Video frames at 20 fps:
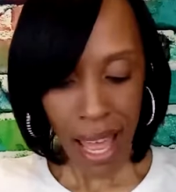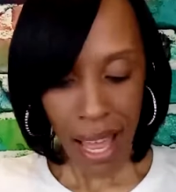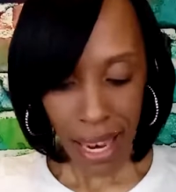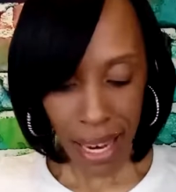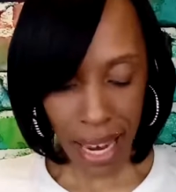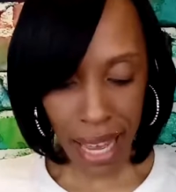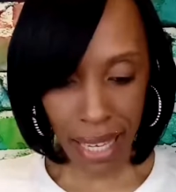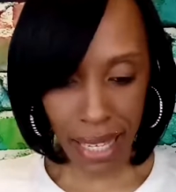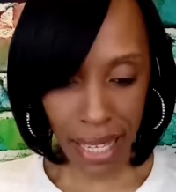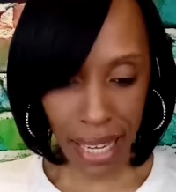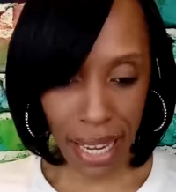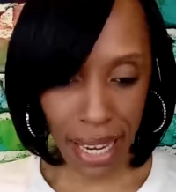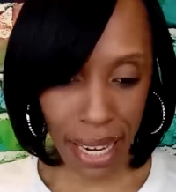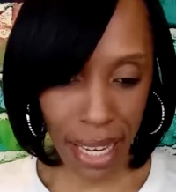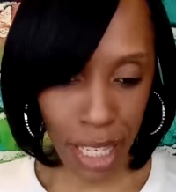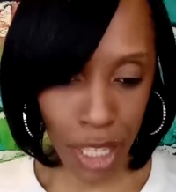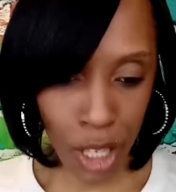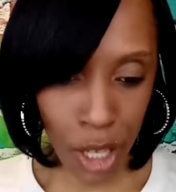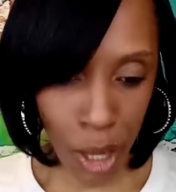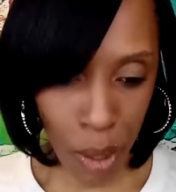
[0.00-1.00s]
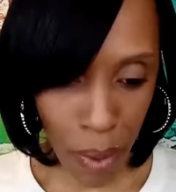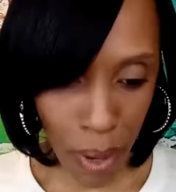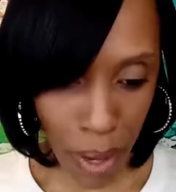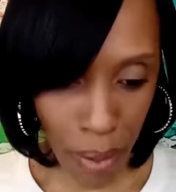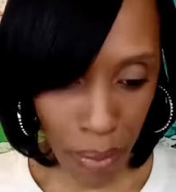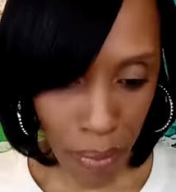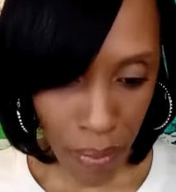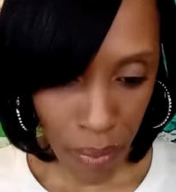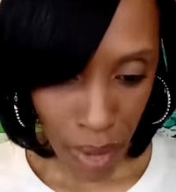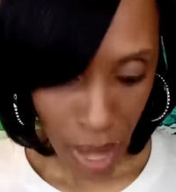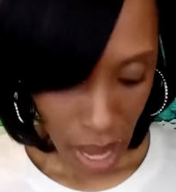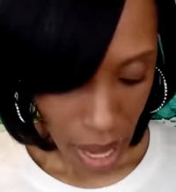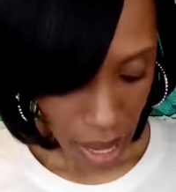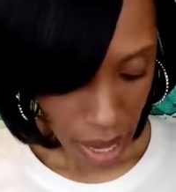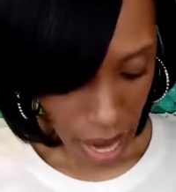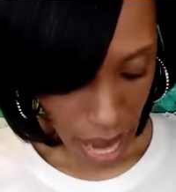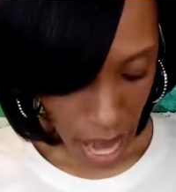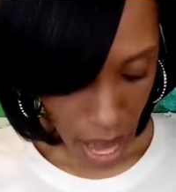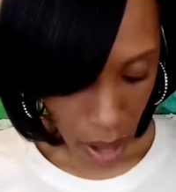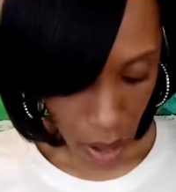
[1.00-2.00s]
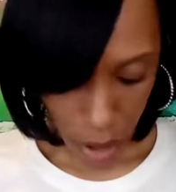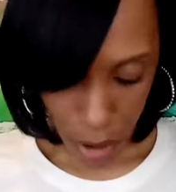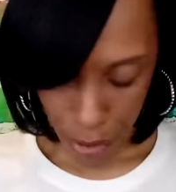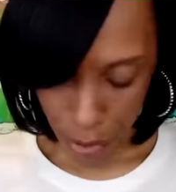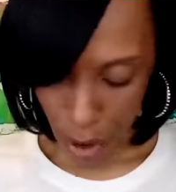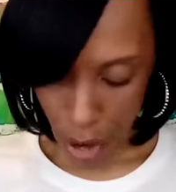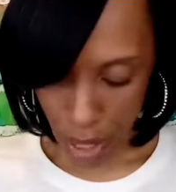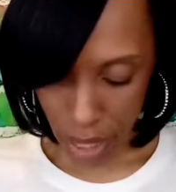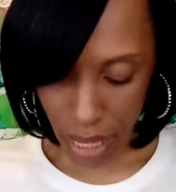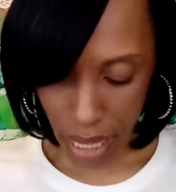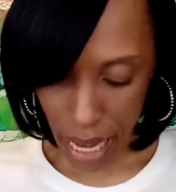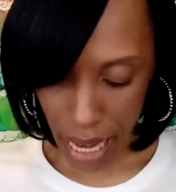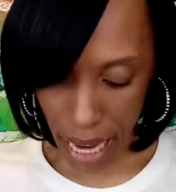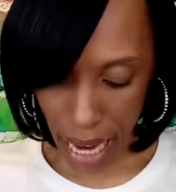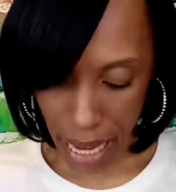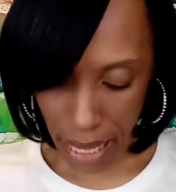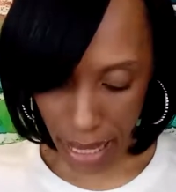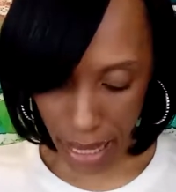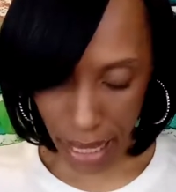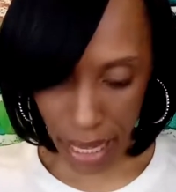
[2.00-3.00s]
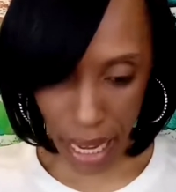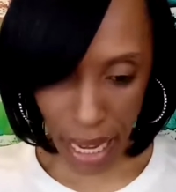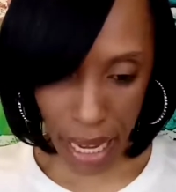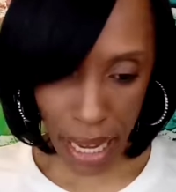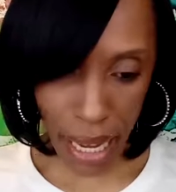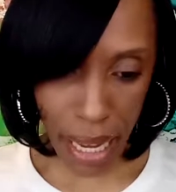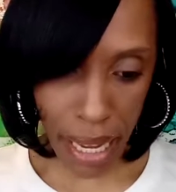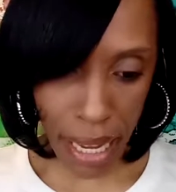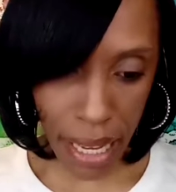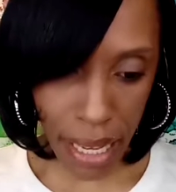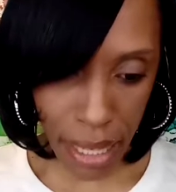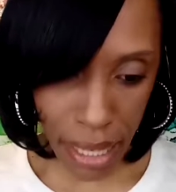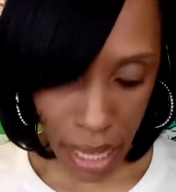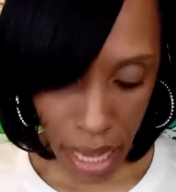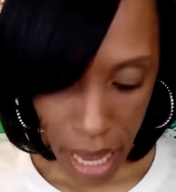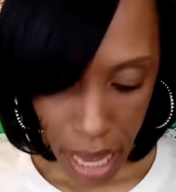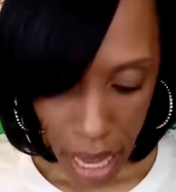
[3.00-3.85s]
Let's get into it. Now, the first thing I see is